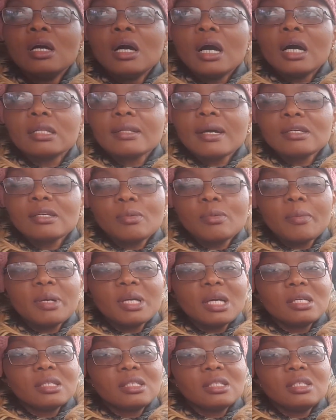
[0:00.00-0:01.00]
And that
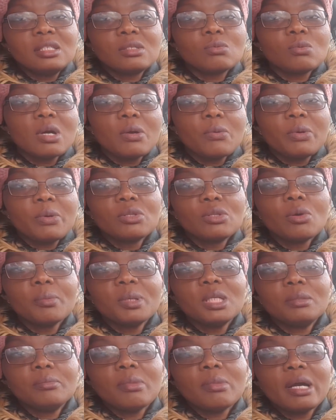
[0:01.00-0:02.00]
supermarket is where we
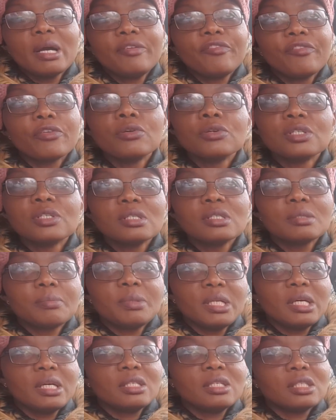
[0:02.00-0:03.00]
normally buy frozen
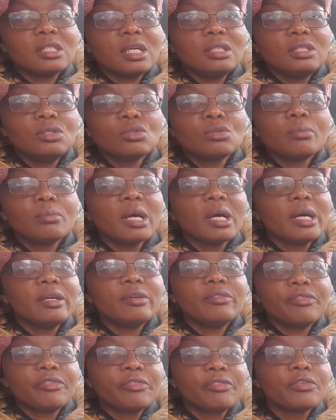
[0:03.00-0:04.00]
spinach. I need to buy
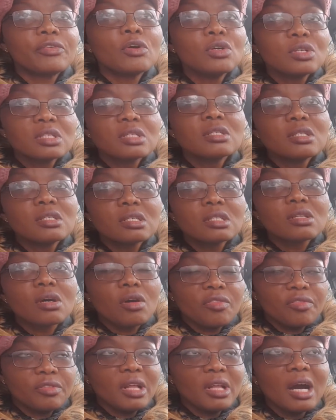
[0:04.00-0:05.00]
frozen
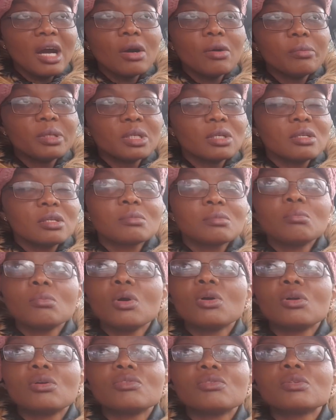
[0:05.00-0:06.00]
stuff now because
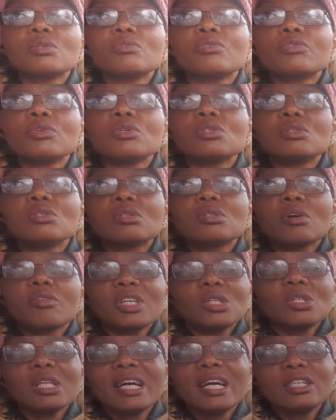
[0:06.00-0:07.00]
more of frozen stuff. I
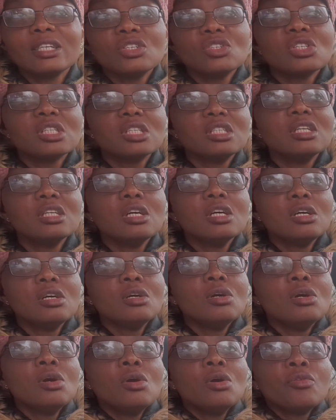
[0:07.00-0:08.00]
don't like using
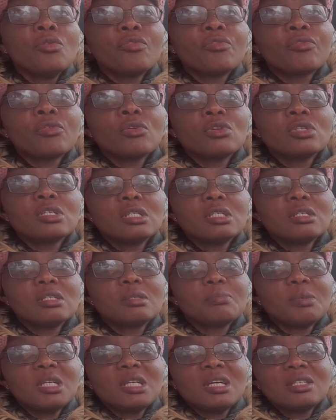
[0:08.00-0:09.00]
frozen
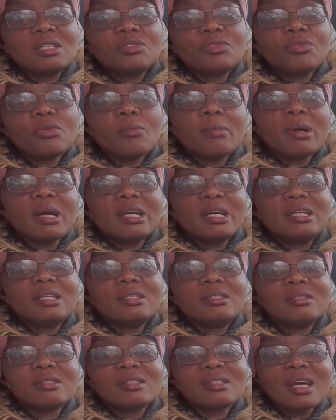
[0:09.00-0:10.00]
spinach for
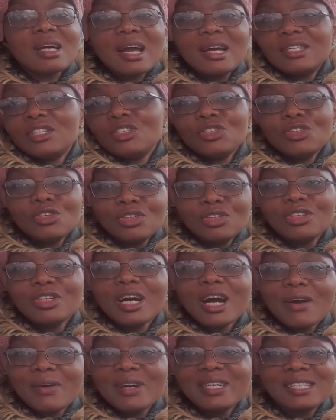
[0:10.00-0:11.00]
my sides. You know
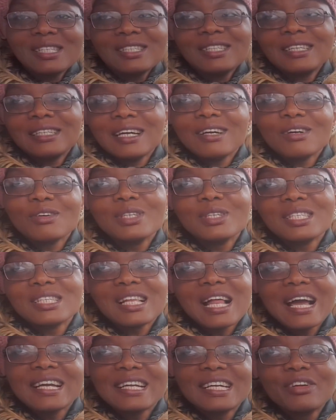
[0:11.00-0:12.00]
how I say that I always
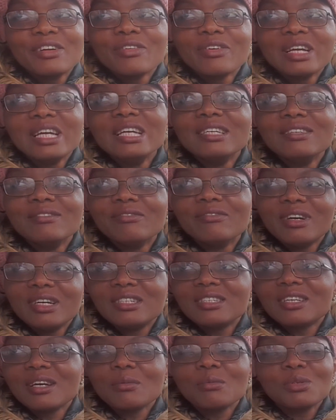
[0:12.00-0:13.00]
like green
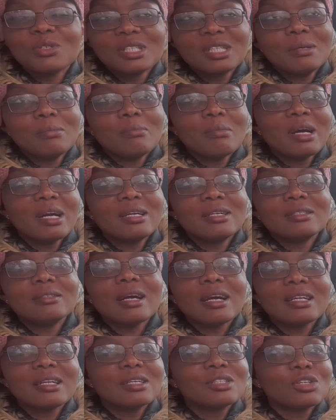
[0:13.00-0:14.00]
vegetables in my
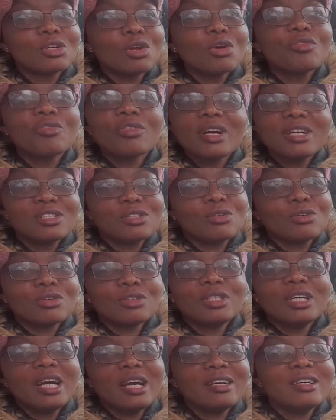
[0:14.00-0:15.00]
either jollof rice
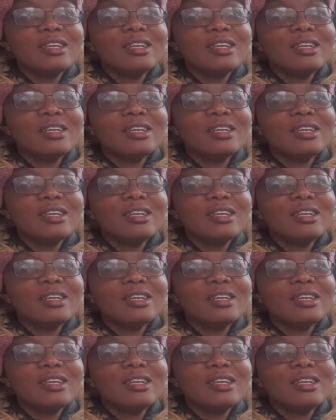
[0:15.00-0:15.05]
or yeah.